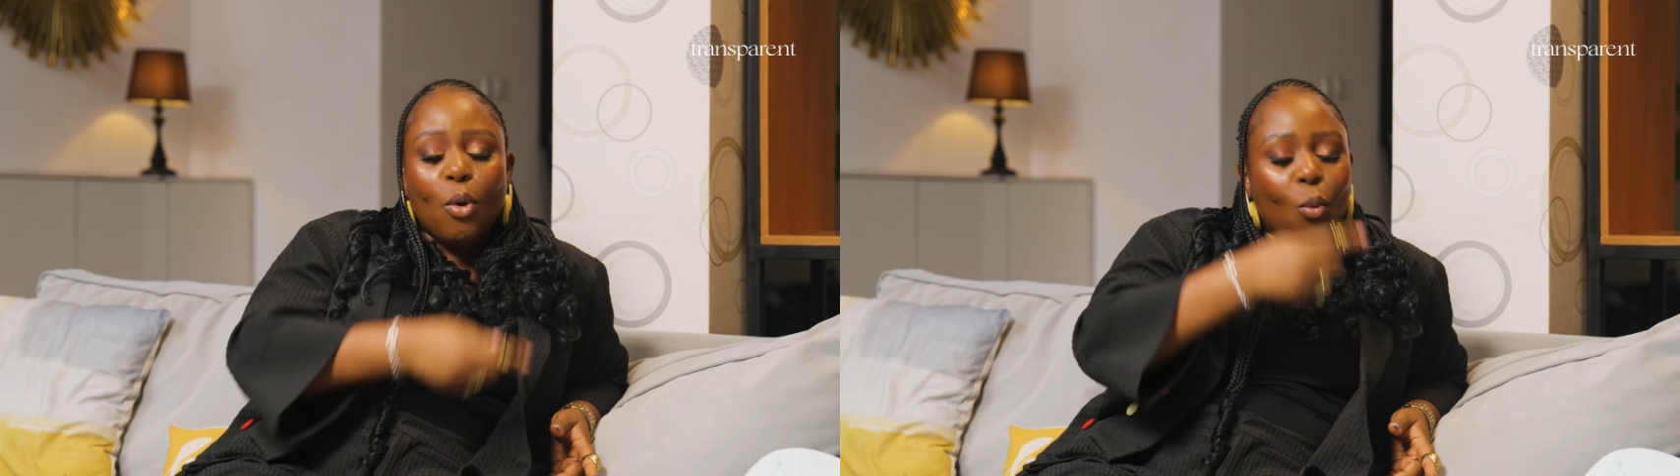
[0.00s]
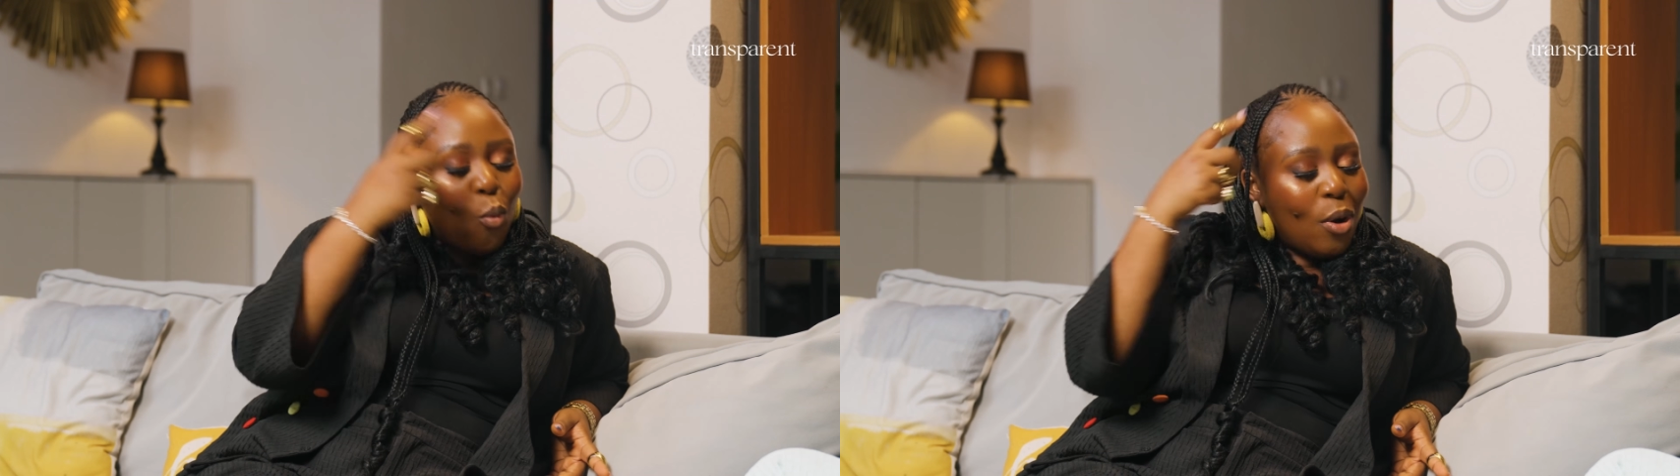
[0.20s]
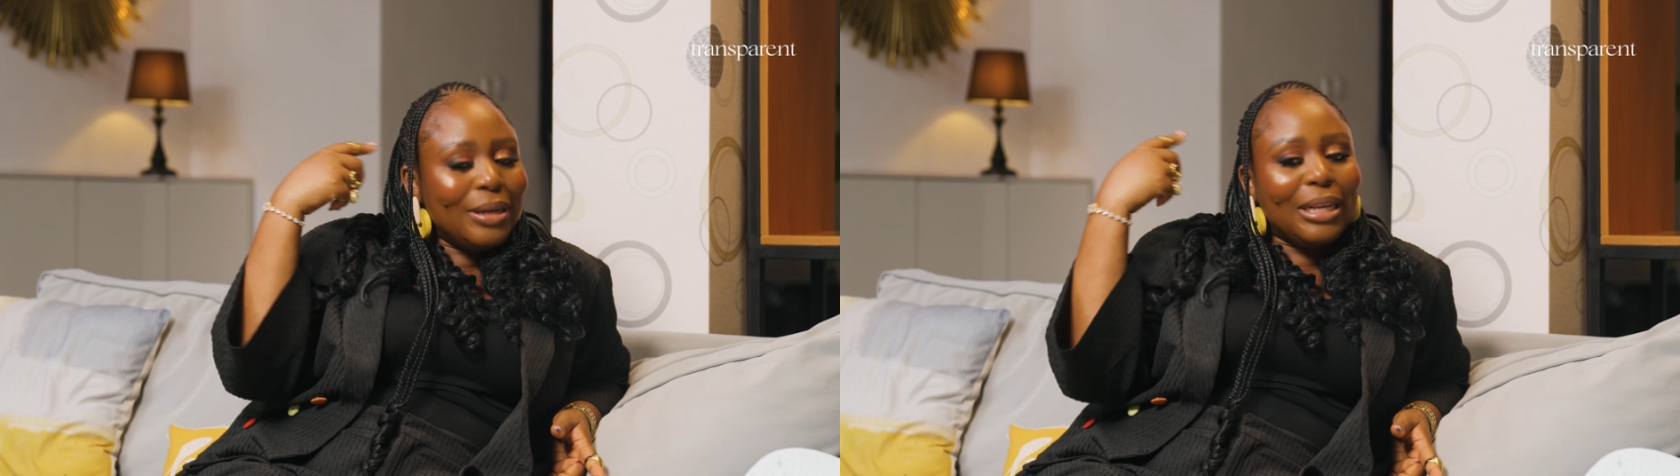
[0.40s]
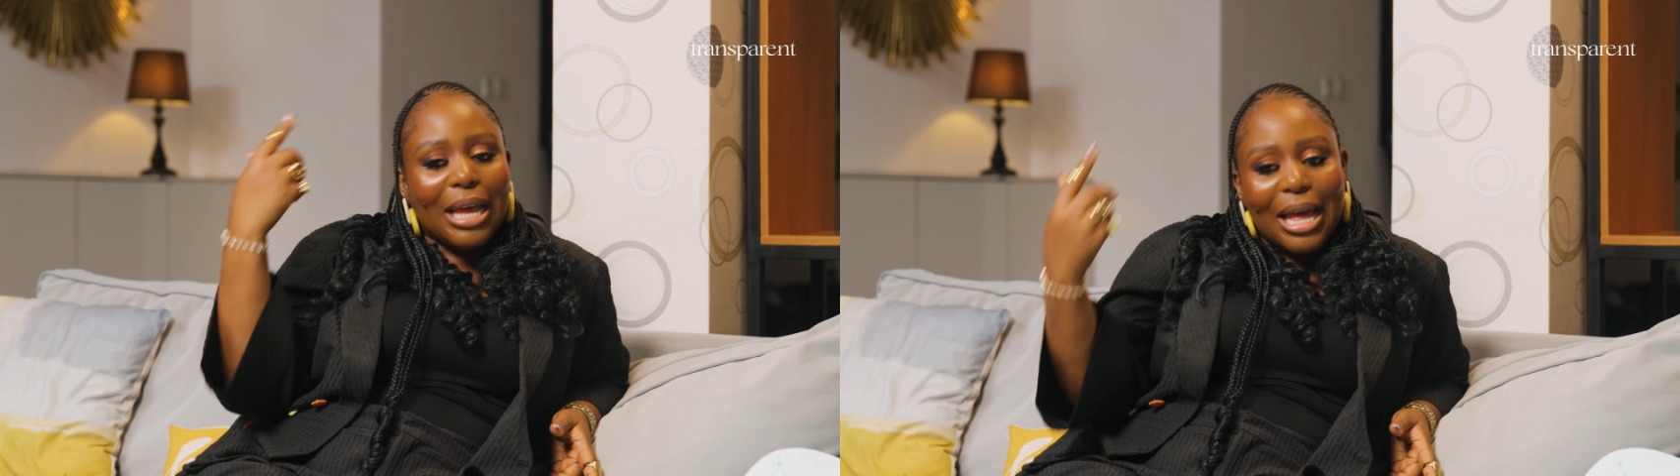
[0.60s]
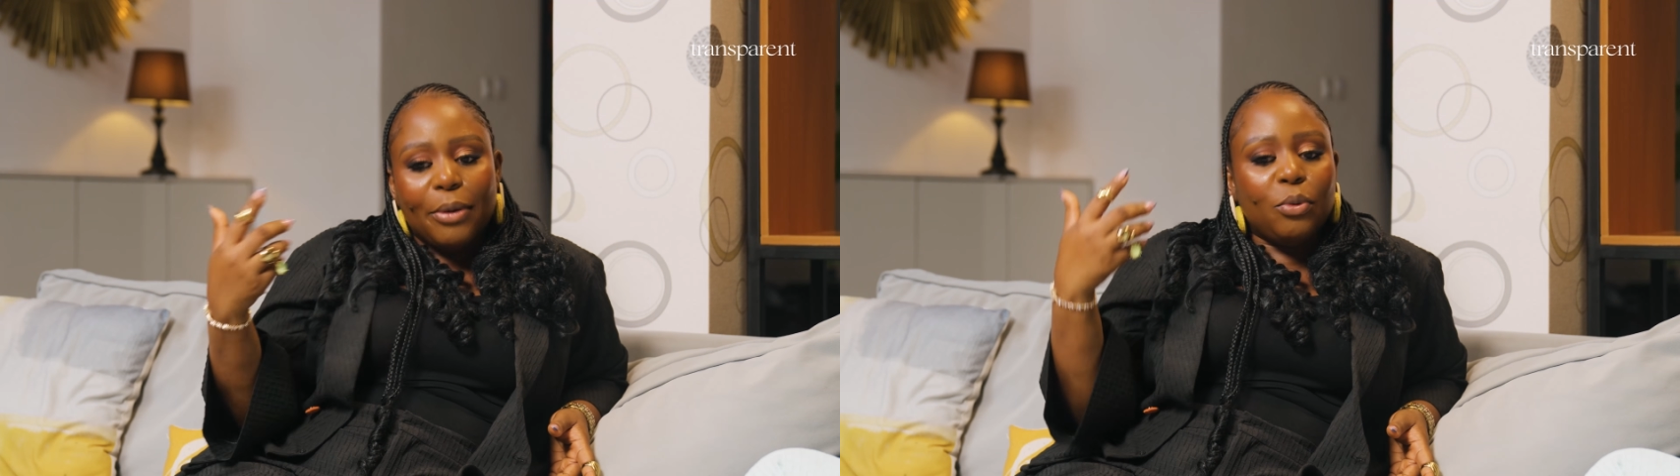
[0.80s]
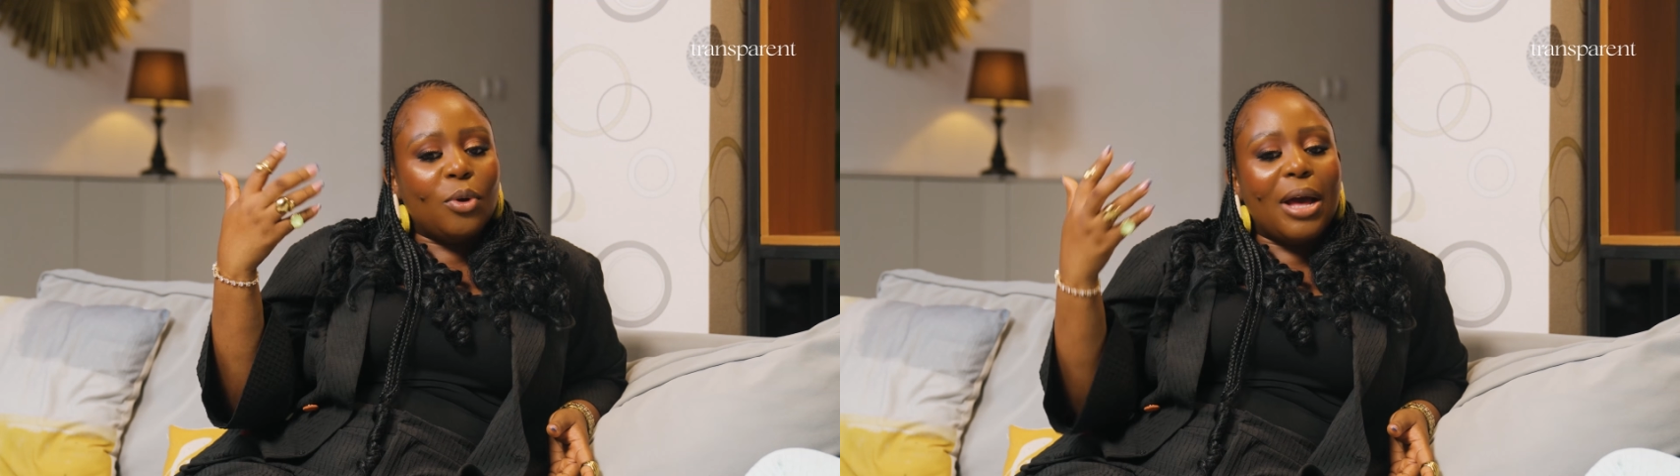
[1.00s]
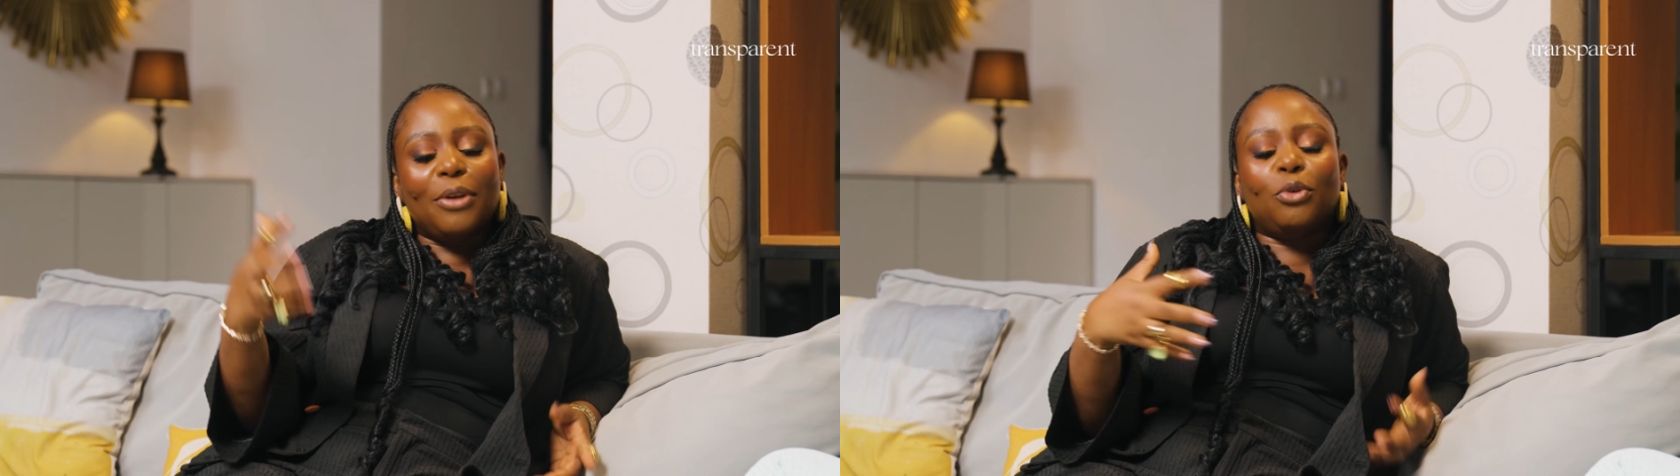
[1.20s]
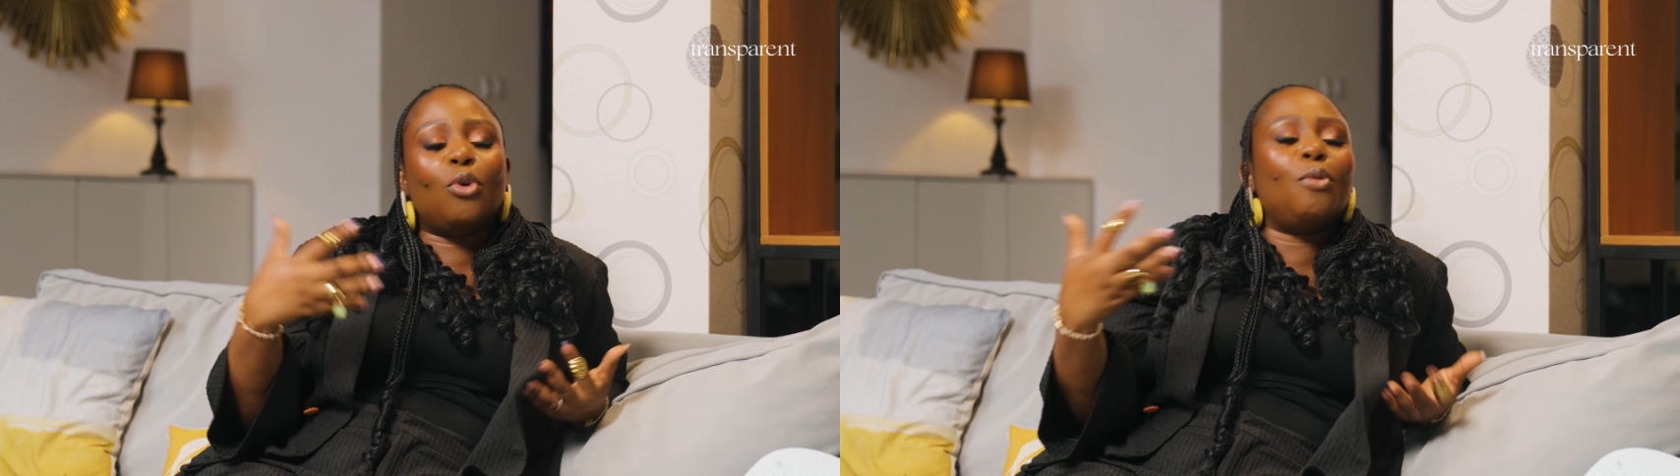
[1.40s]
one guy who you
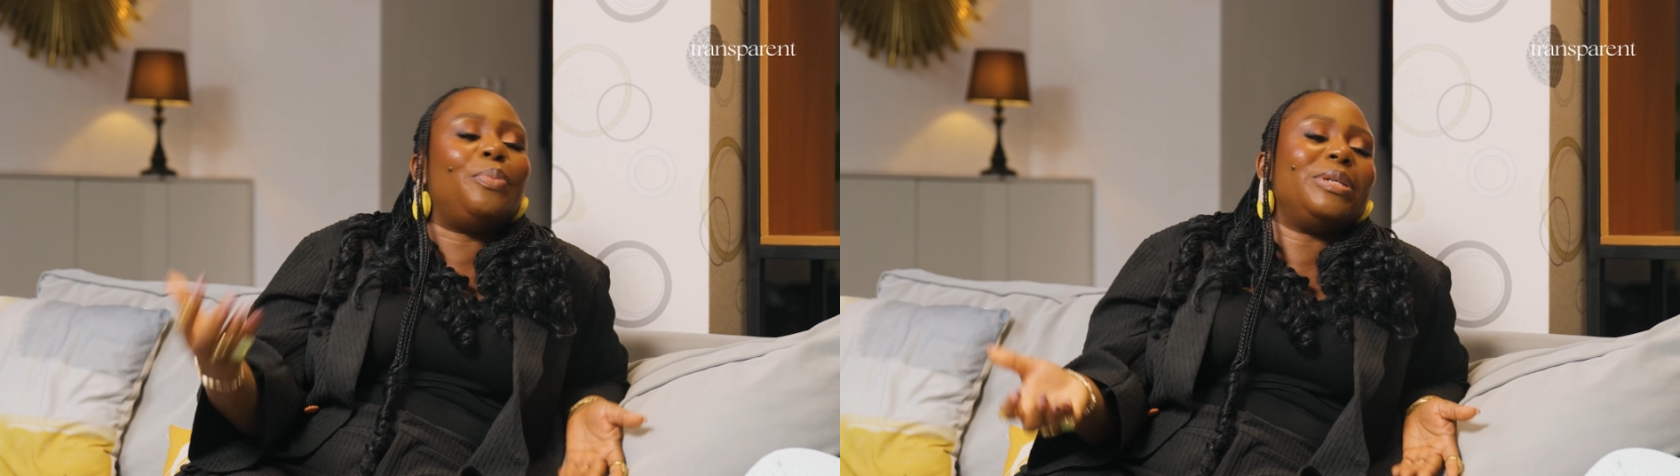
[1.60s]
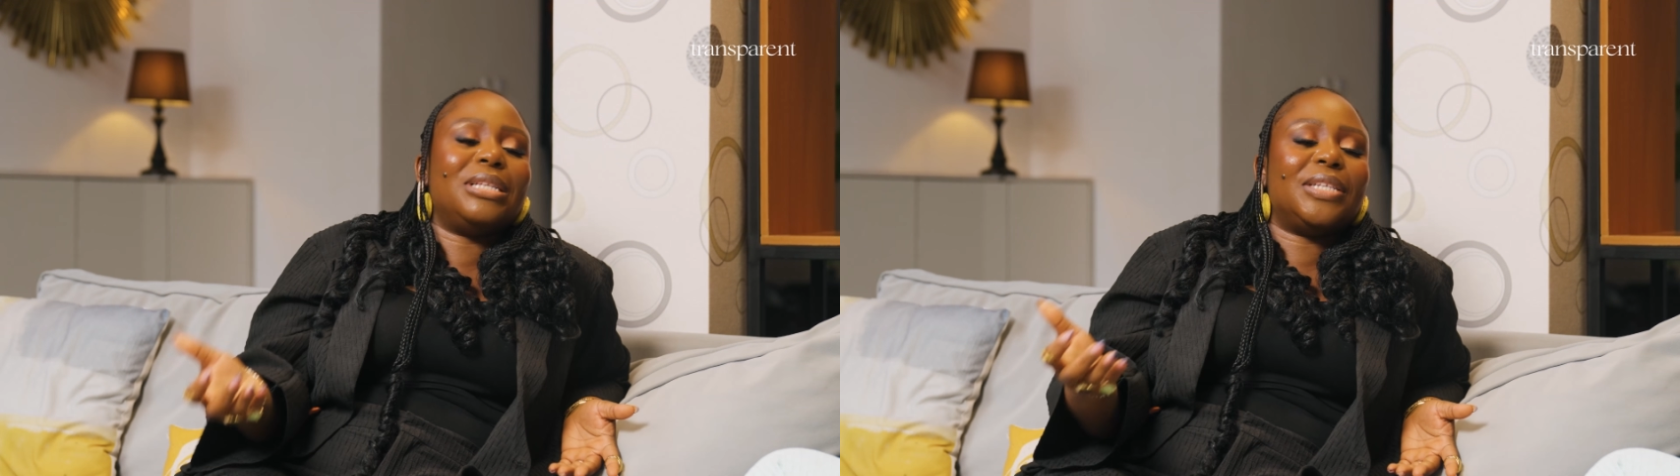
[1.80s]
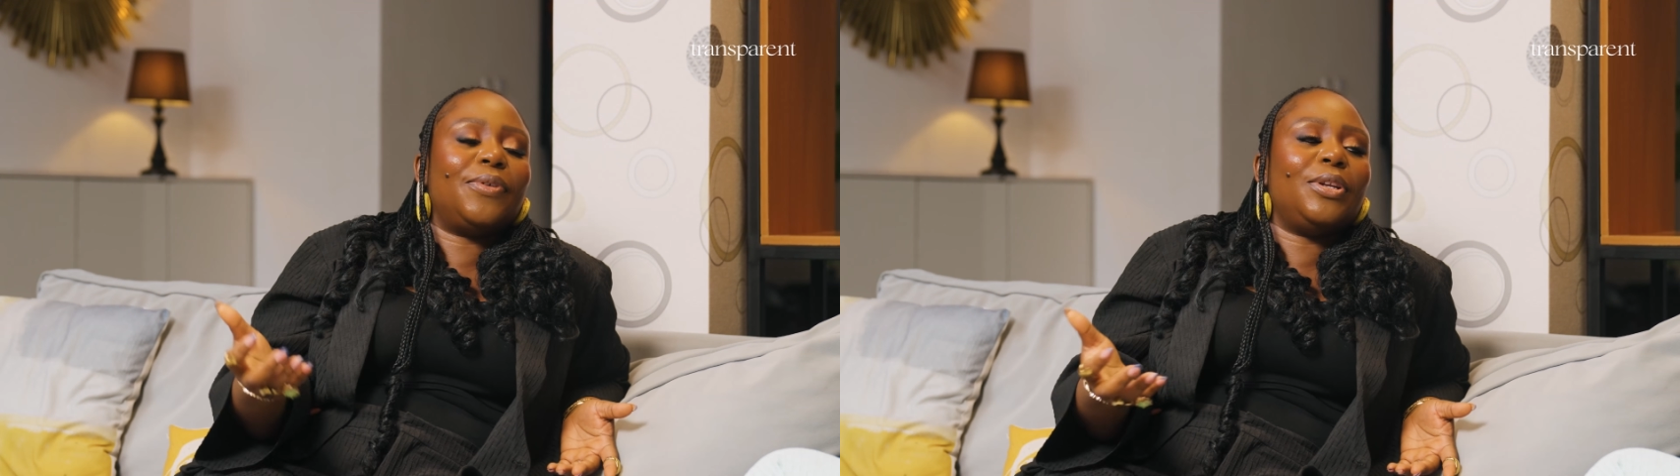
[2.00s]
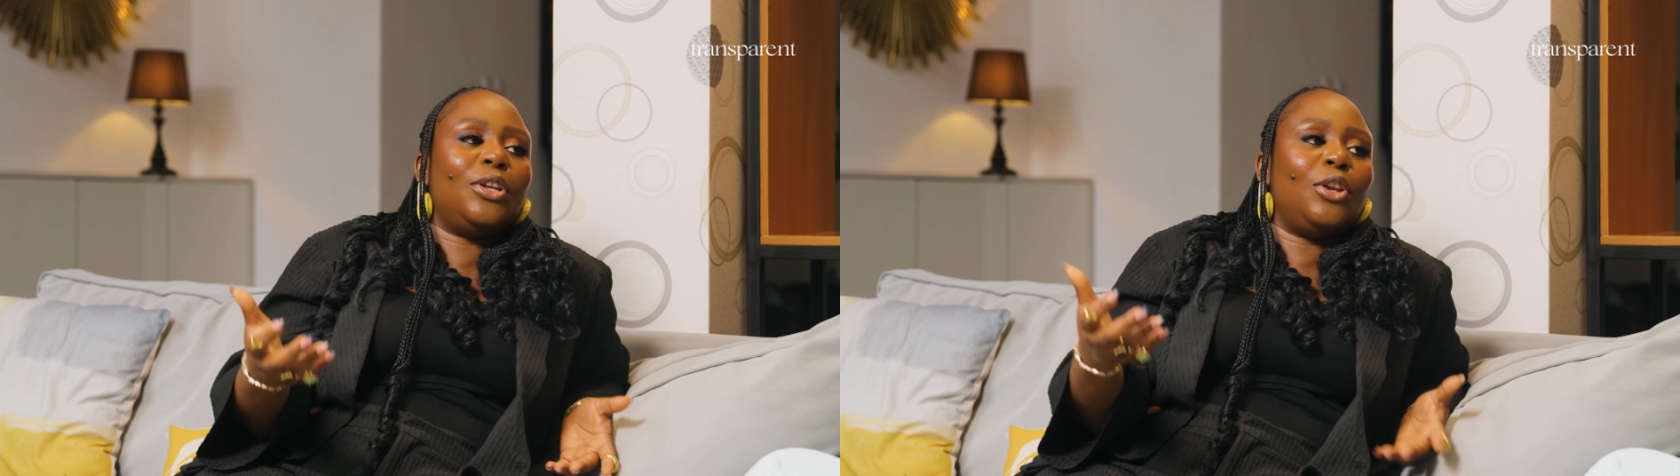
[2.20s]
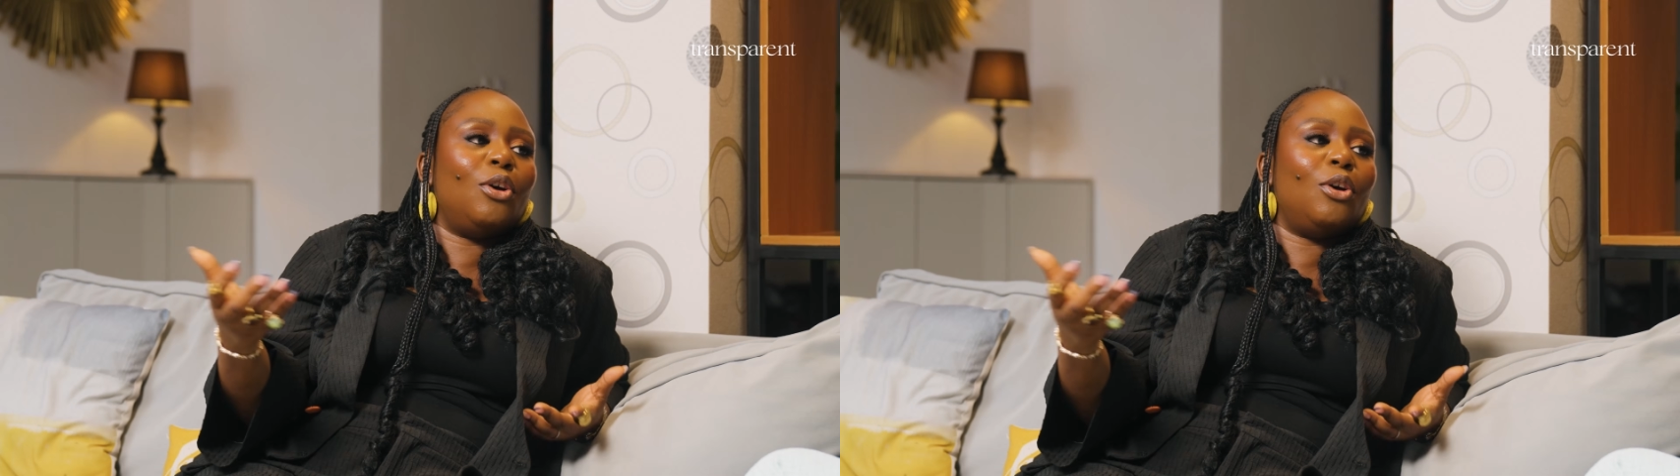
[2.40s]
had no business falling in